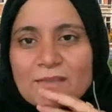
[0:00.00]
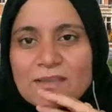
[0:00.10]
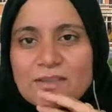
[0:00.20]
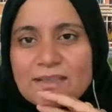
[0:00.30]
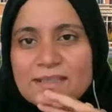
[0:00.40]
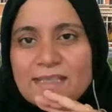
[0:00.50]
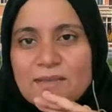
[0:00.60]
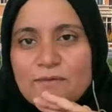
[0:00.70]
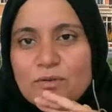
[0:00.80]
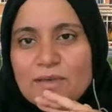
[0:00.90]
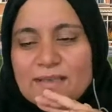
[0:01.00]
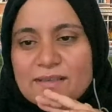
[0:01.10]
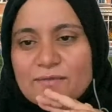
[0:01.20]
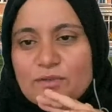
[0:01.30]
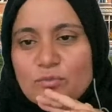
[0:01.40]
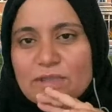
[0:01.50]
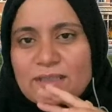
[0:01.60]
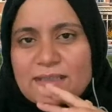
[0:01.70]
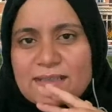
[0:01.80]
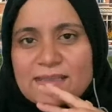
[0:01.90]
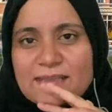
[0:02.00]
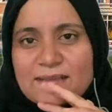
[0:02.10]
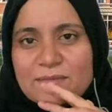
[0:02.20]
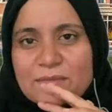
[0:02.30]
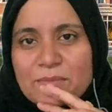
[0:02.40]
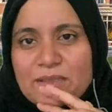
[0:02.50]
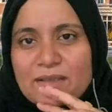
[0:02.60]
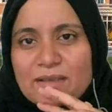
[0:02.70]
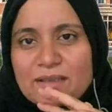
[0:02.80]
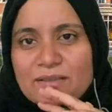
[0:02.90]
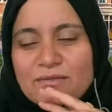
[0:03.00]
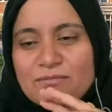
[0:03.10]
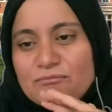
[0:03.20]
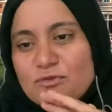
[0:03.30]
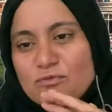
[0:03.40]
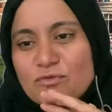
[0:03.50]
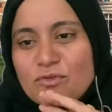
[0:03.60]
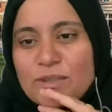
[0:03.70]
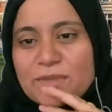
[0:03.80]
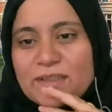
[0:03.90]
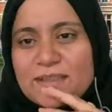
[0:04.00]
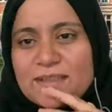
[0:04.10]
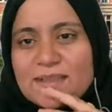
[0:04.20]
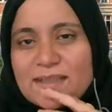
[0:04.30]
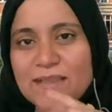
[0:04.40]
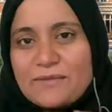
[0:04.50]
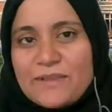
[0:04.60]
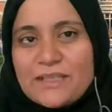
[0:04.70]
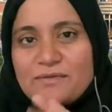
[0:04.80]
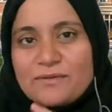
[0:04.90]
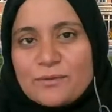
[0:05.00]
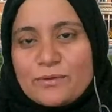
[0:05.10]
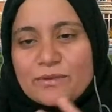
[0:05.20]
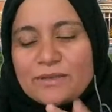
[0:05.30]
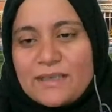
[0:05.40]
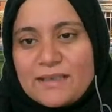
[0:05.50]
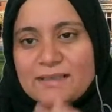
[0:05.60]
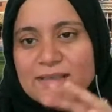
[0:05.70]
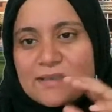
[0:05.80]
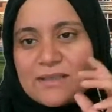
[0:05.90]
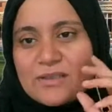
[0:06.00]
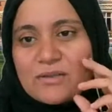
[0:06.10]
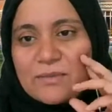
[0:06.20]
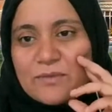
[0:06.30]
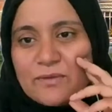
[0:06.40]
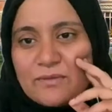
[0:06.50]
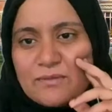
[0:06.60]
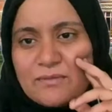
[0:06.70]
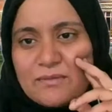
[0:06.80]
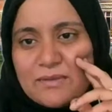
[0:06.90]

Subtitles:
So let's give you guys a few minutes, maybe another 2-3 minutes, and I'll wait for the answers to come through.